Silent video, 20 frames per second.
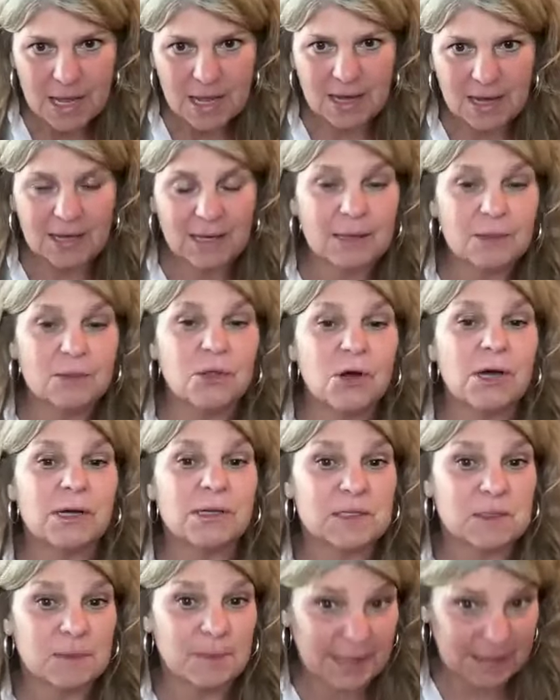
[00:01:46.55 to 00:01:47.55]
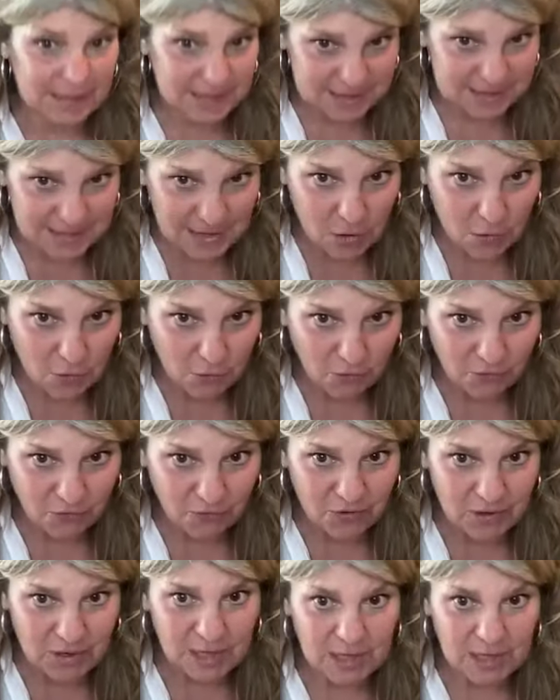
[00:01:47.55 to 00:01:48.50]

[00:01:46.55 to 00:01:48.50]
And I lost myself